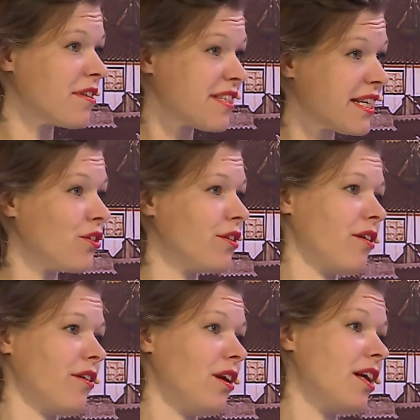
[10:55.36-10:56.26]
still there
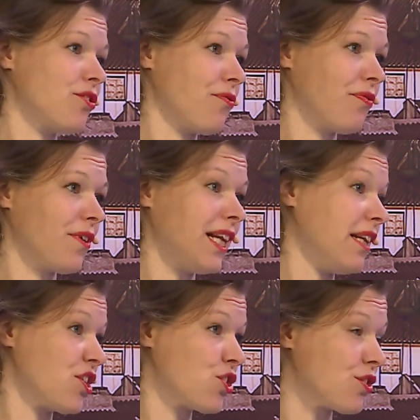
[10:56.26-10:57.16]
are a lot of
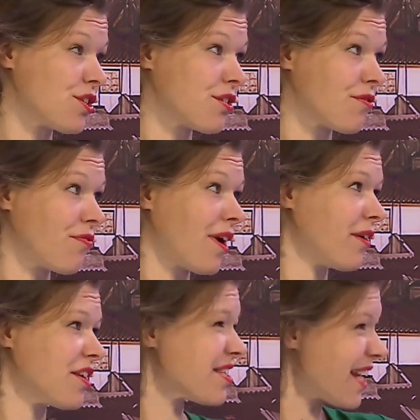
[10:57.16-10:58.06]
clinicians
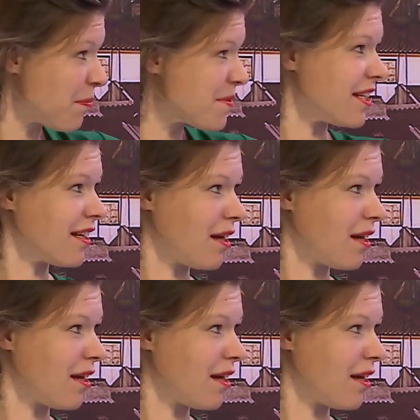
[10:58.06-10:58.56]
very skeptic